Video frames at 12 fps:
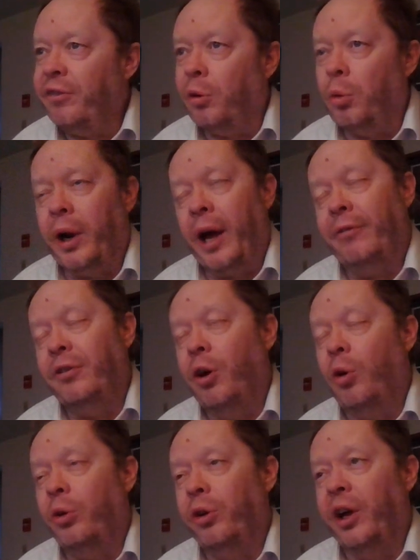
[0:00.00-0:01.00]
for what I've
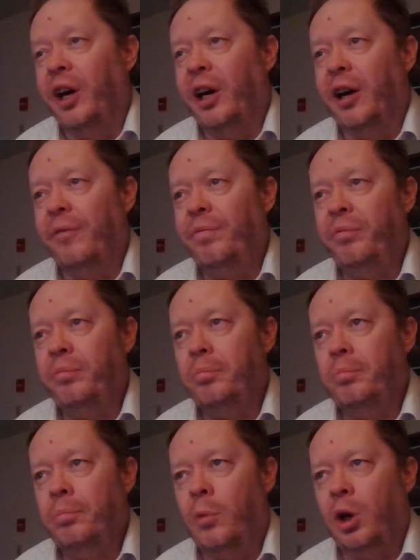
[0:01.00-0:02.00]
known,
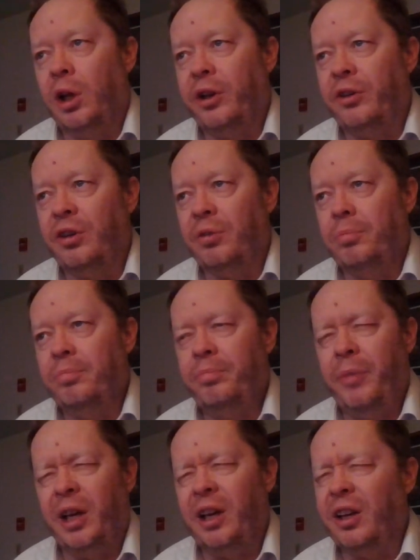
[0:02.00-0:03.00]
more or less you're
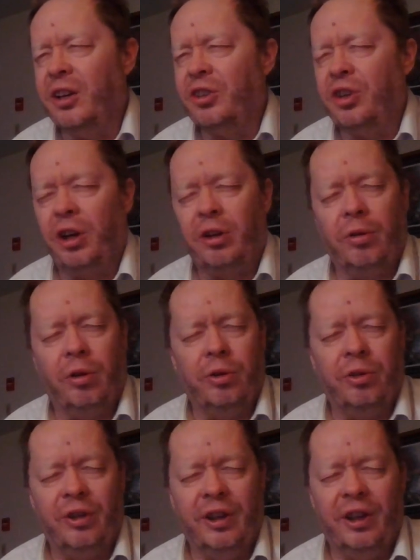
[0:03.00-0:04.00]
making a chuck
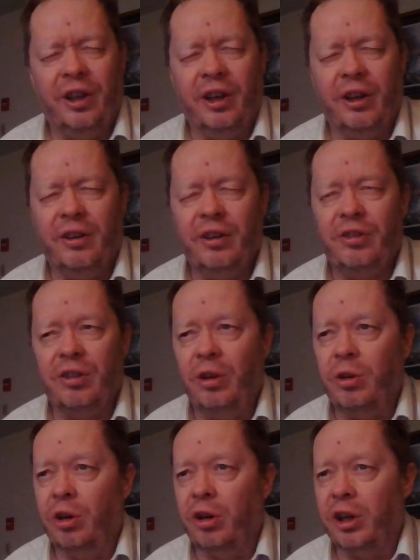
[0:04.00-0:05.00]
roast in the
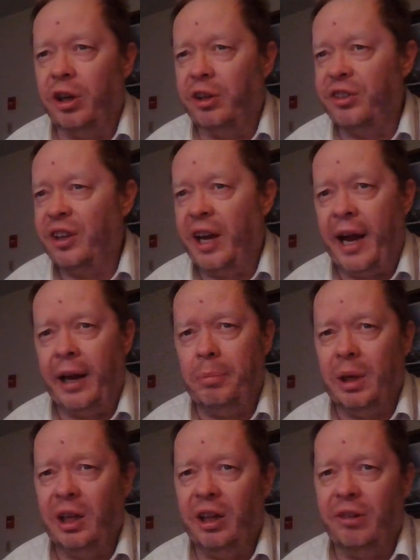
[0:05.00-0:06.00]
slow cooker. It's got
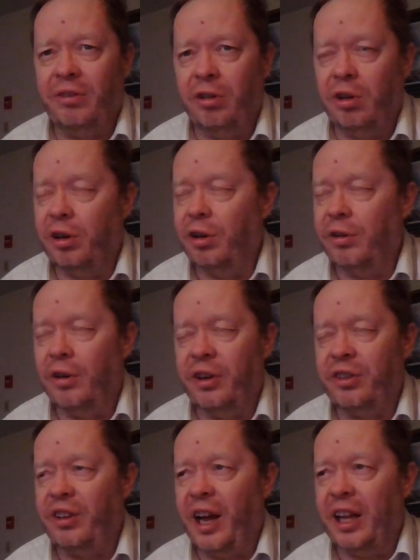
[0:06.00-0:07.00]
to be in there for
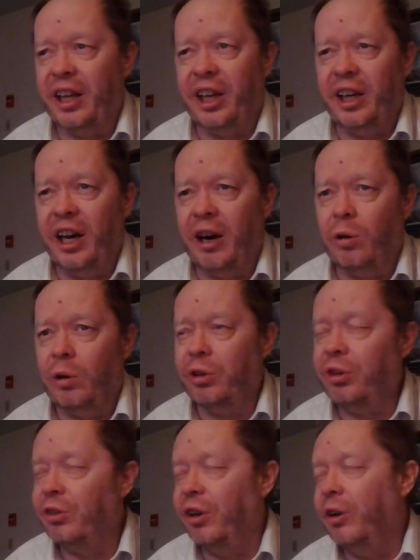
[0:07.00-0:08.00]
a solid 8
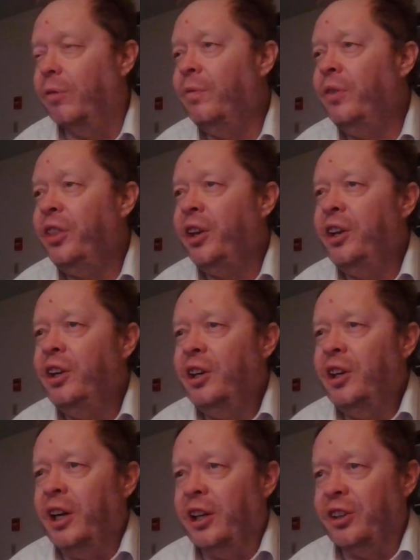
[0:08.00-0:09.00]
hours. So,
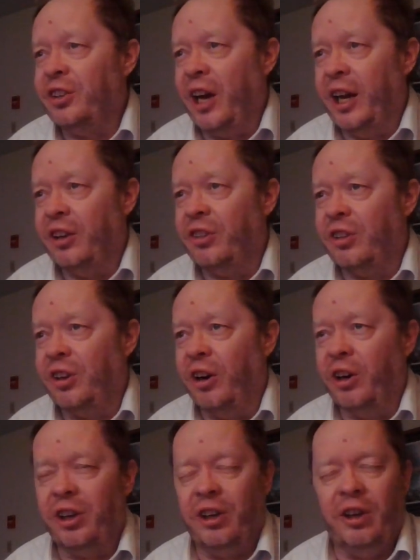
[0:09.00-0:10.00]
I just got it
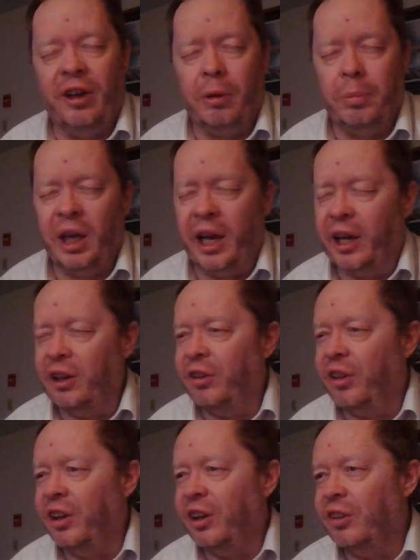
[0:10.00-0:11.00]
started, and I'll be
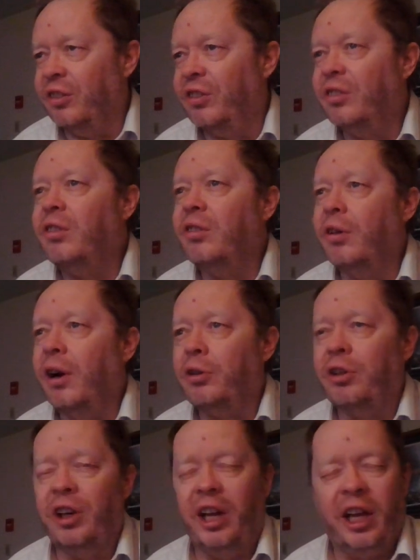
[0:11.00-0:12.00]
adding things
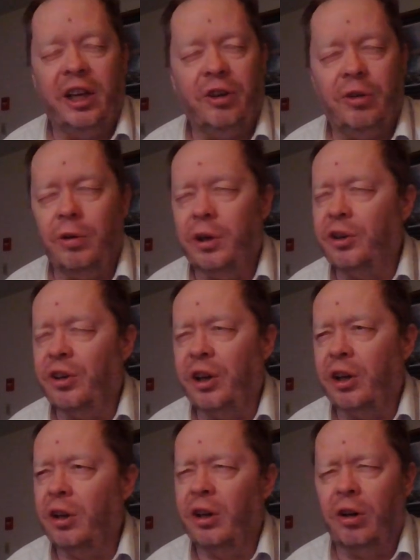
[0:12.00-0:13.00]
throughout the day to it.
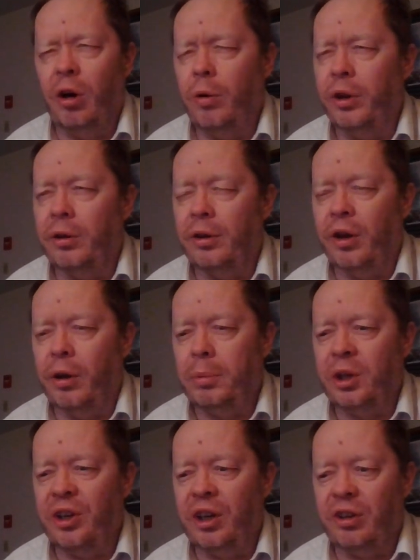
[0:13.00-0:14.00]
Gonna go with
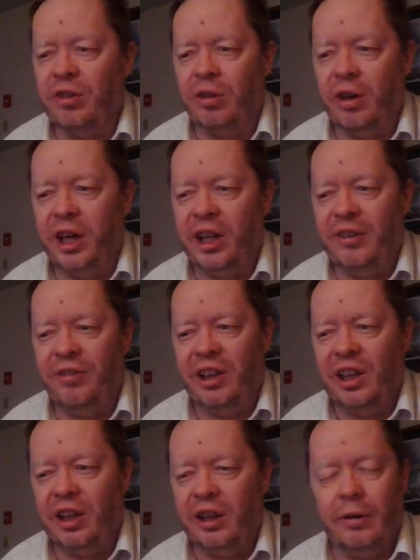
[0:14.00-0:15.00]
potatoes,
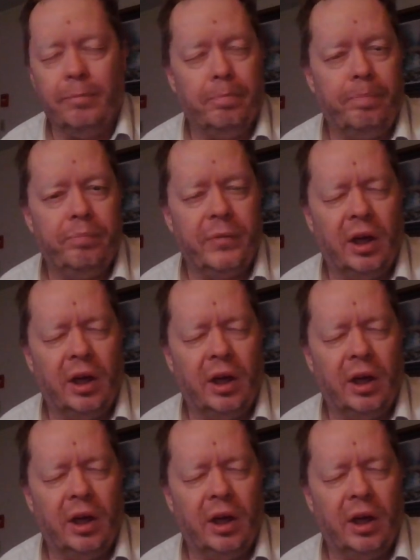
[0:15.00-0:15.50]
gravy, and